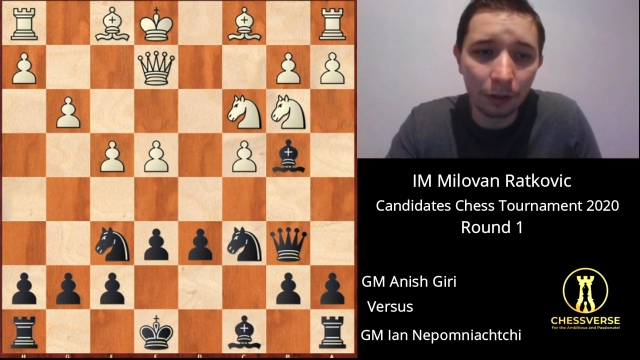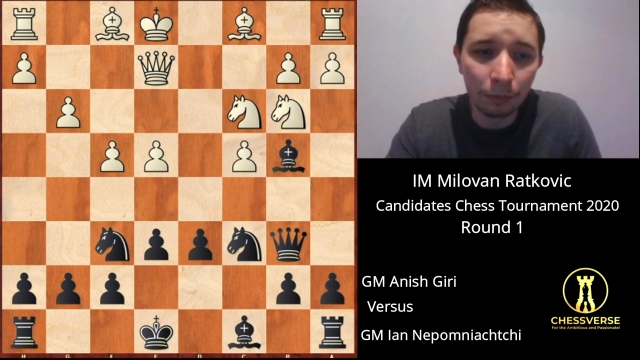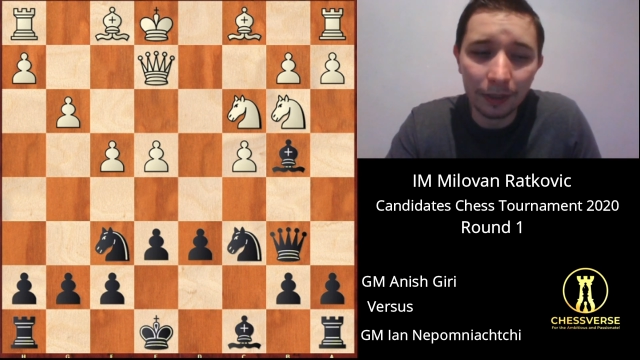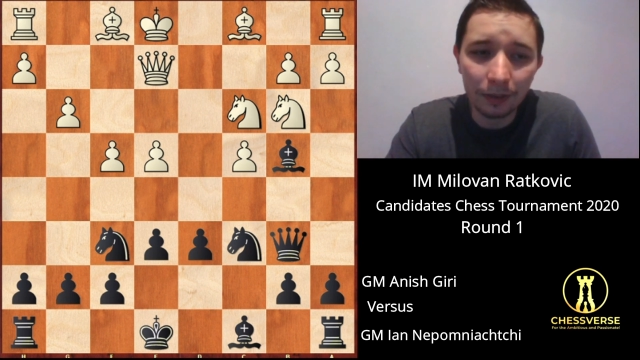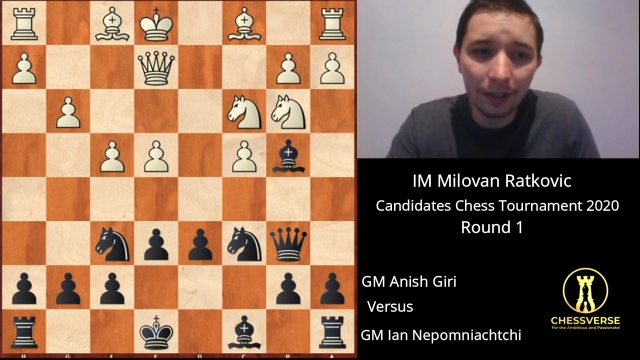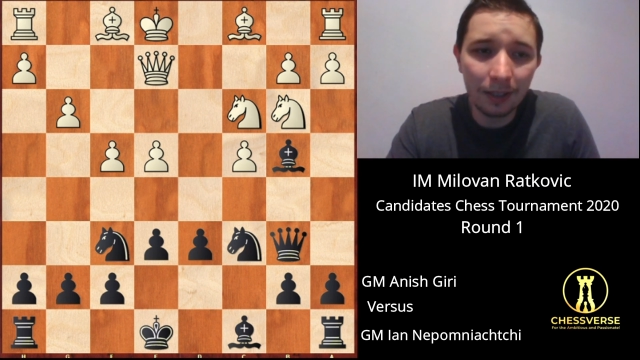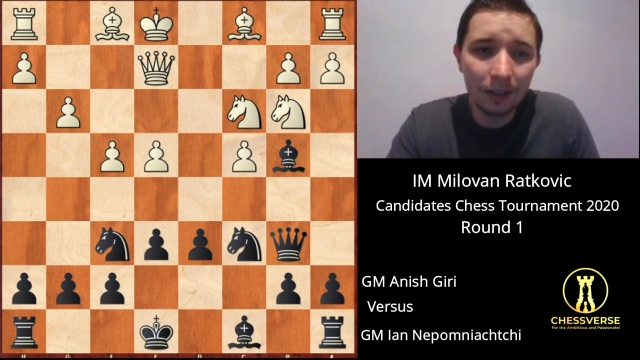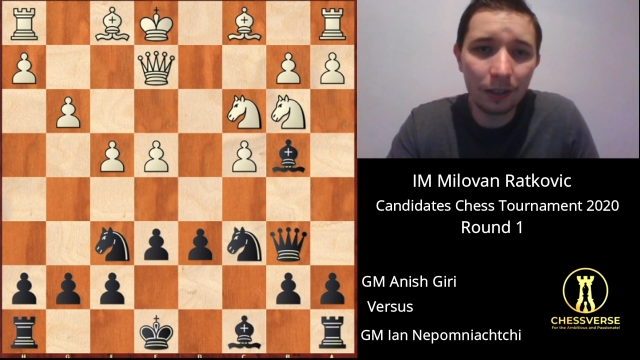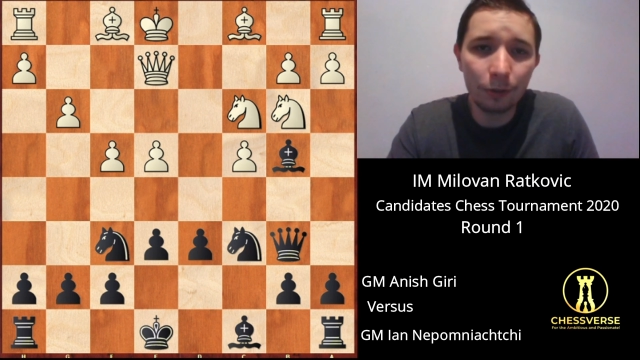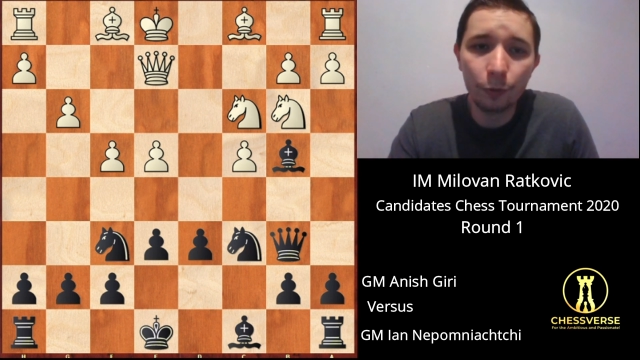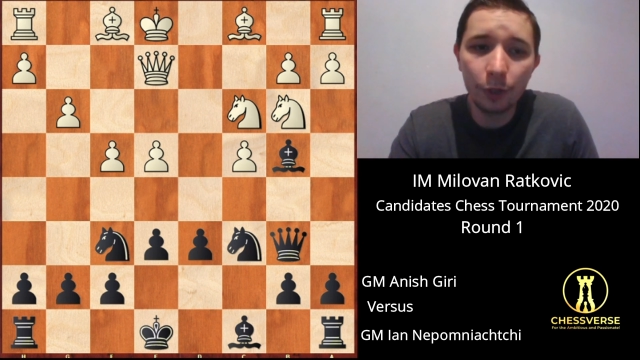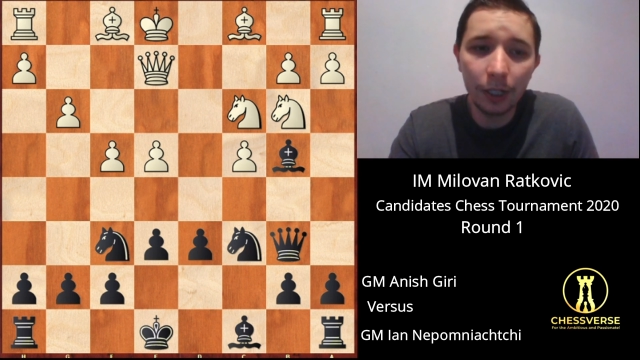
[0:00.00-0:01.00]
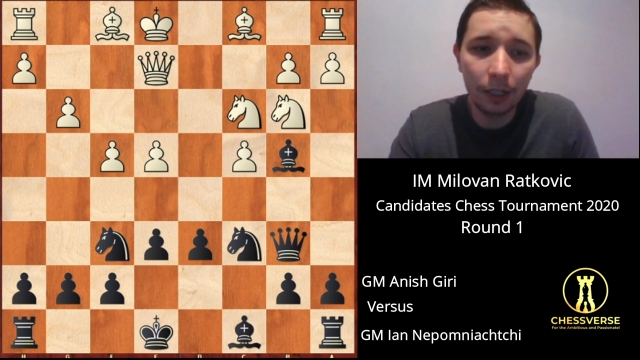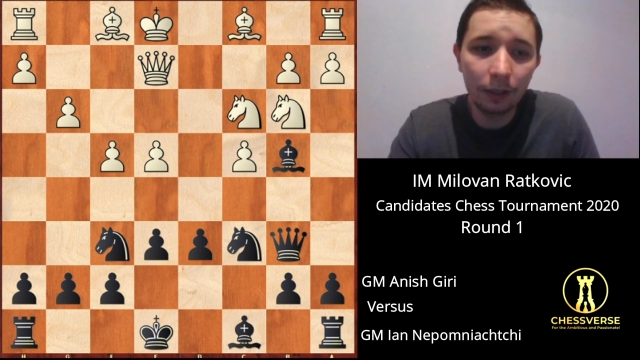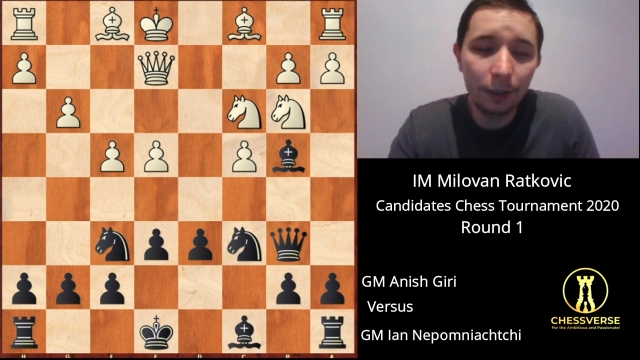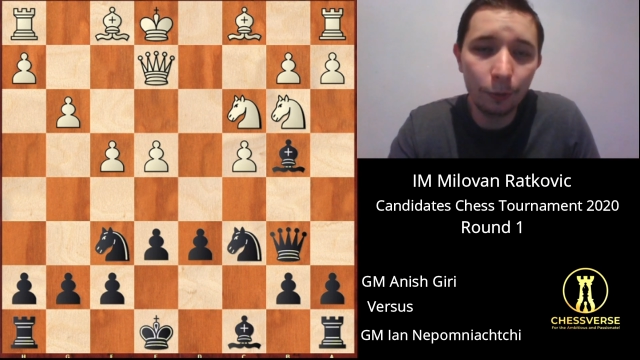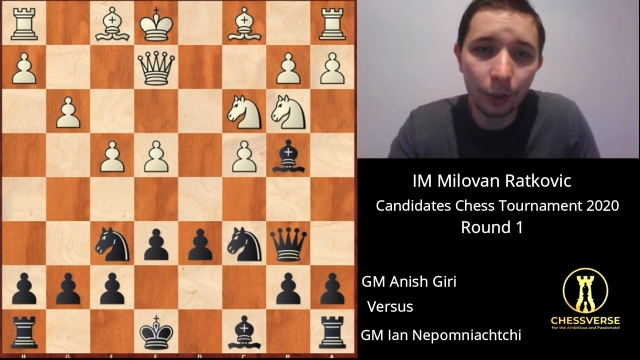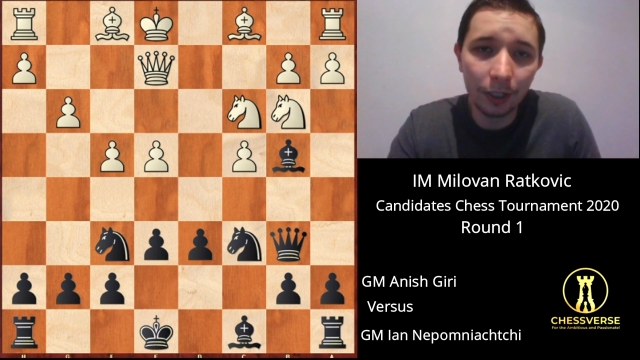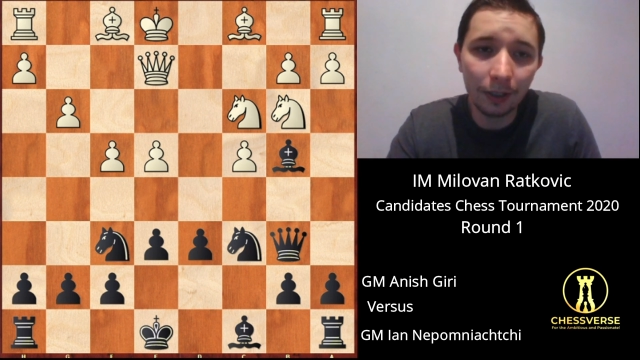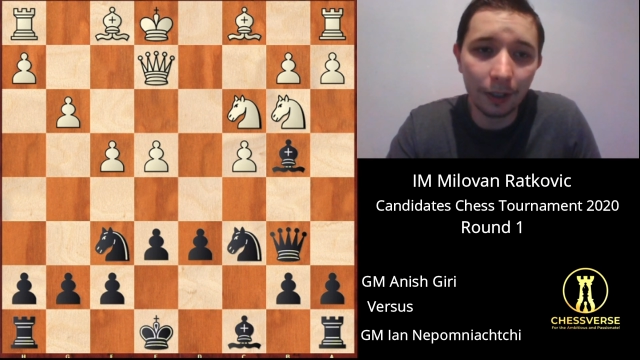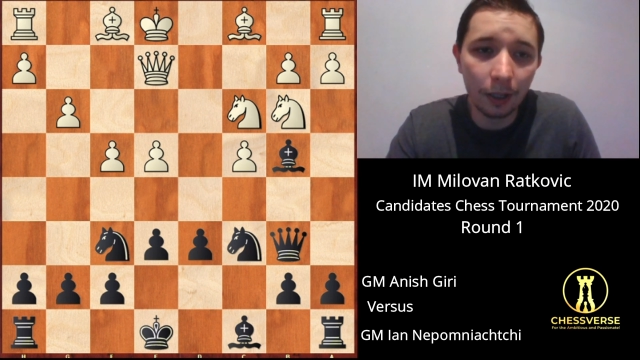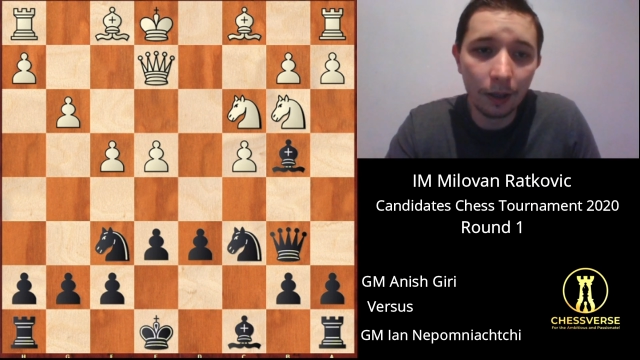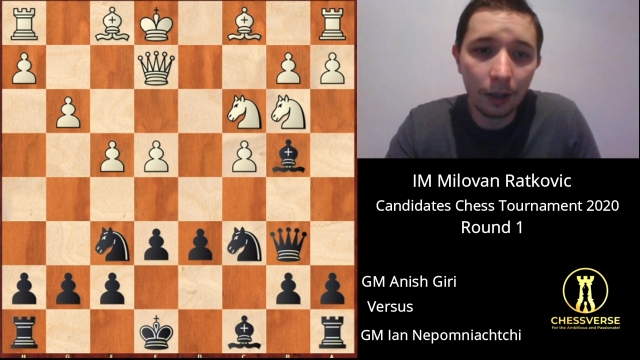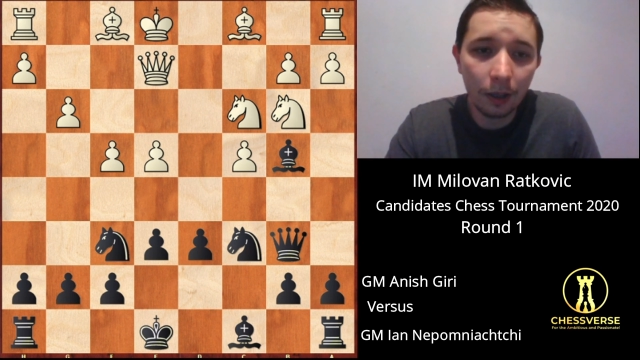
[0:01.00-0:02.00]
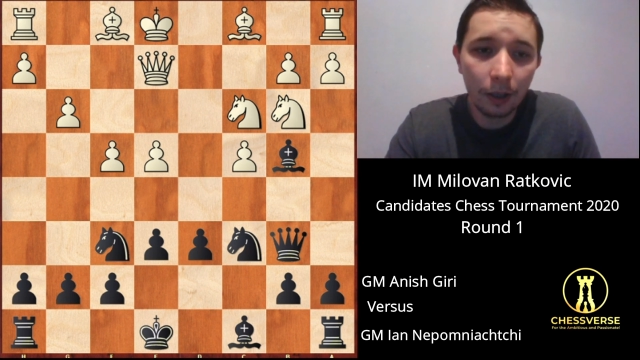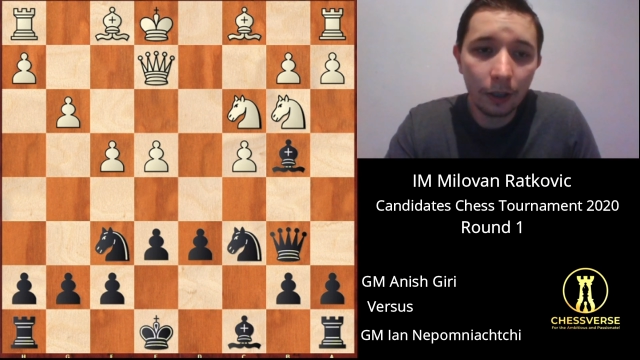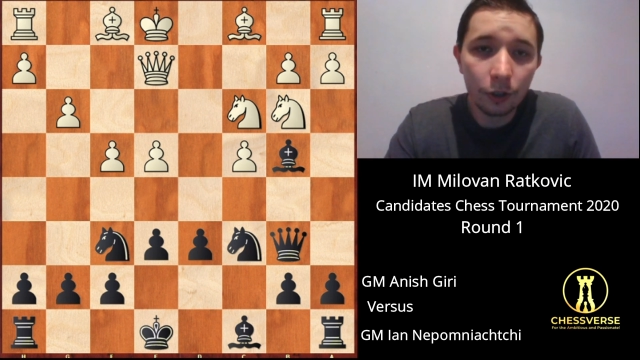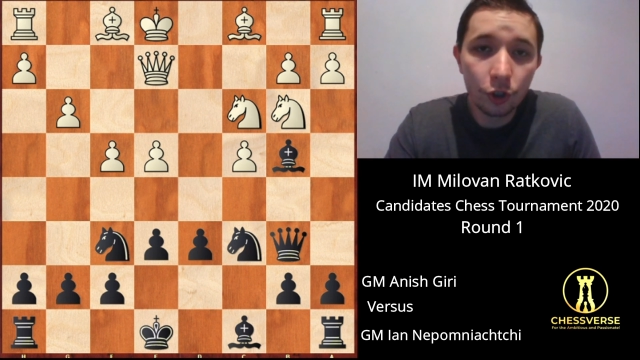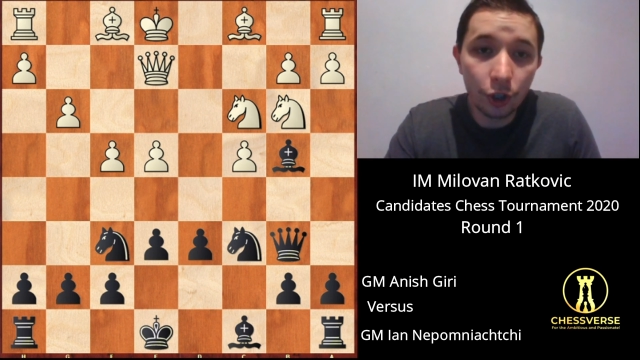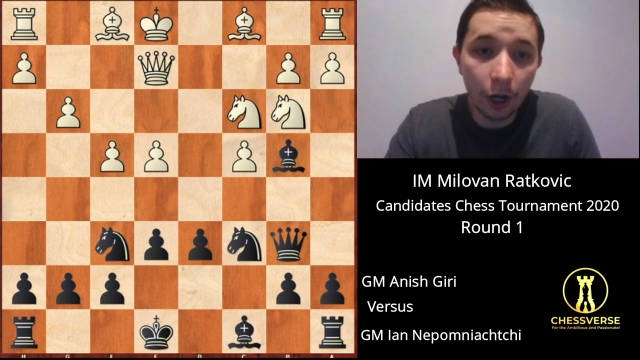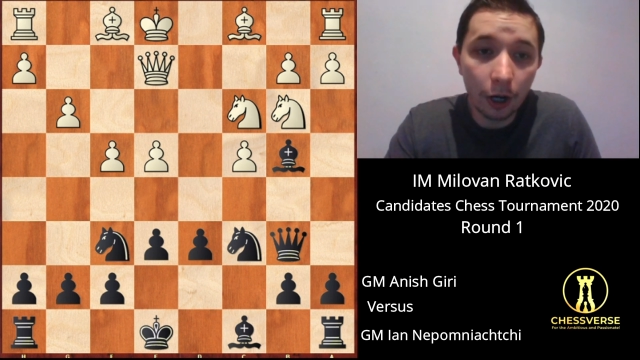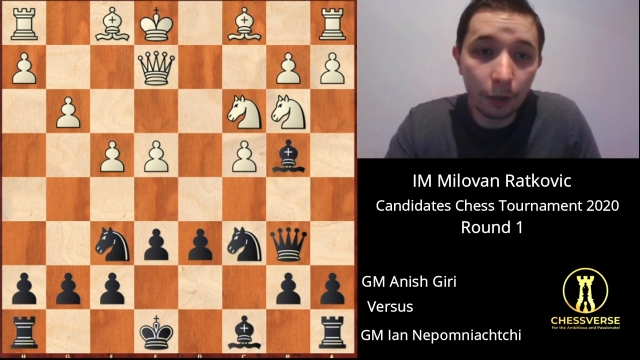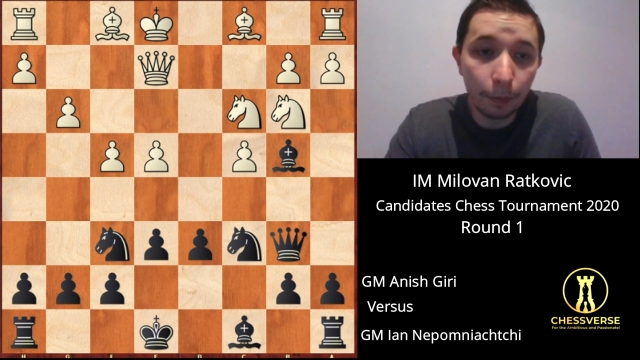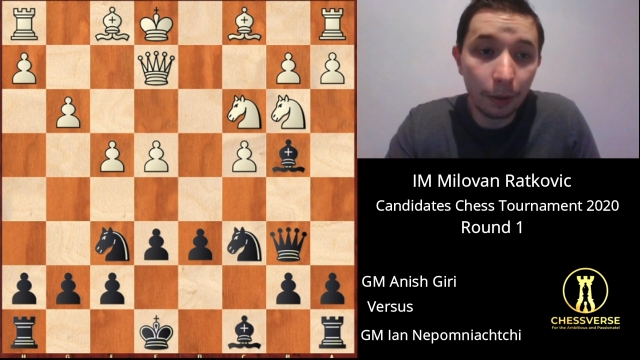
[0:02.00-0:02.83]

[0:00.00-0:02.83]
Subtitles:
but it's really sharp,